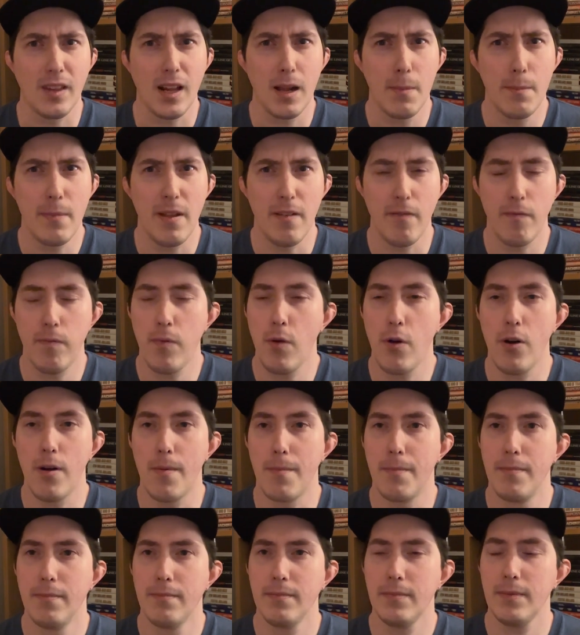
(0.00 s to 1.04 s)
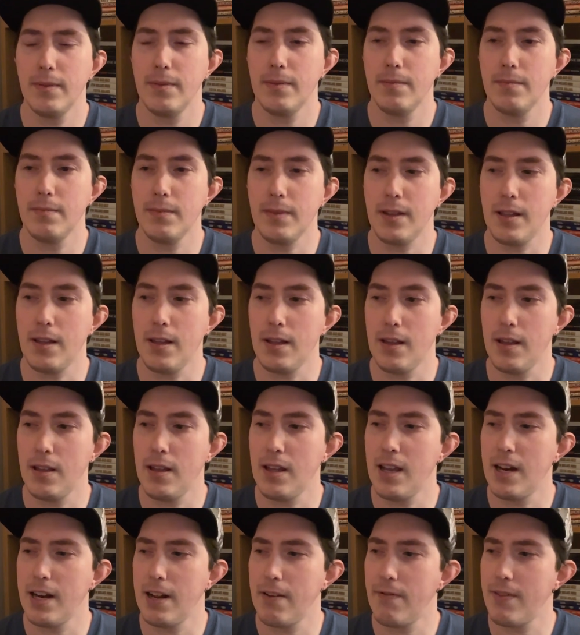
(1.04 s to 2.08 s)
before
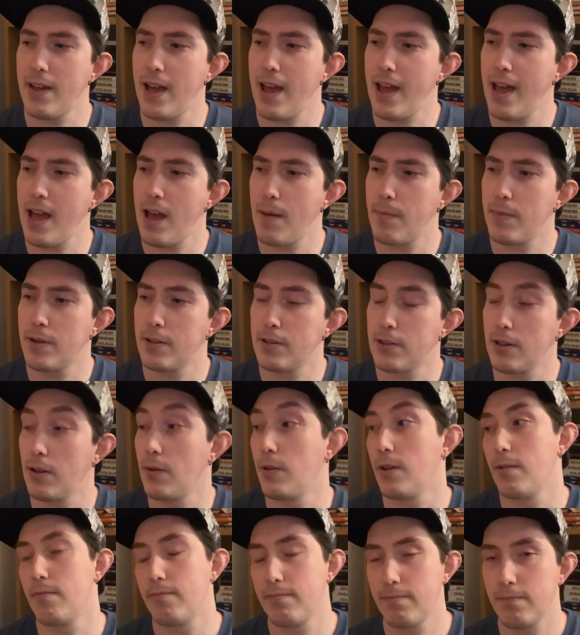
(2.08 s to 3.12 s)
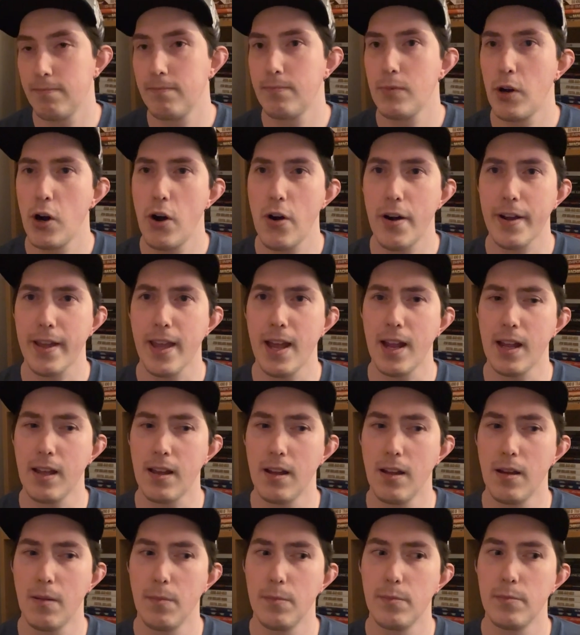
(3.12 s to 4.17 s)
any of that happens, you know, the hurricane
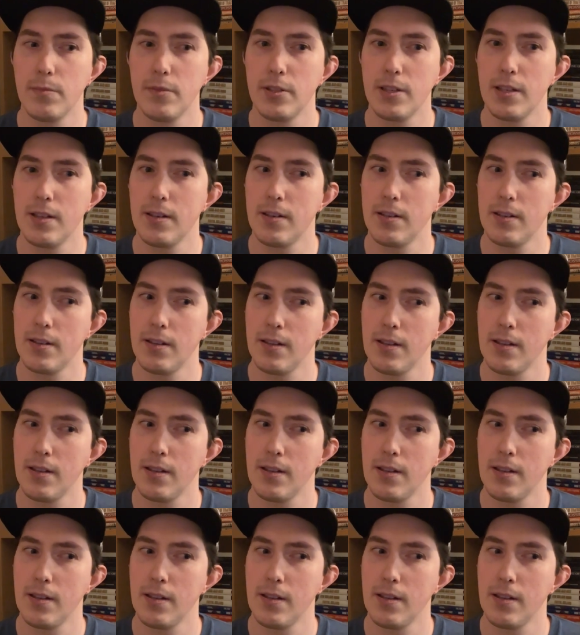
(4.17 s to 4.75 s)
comes, and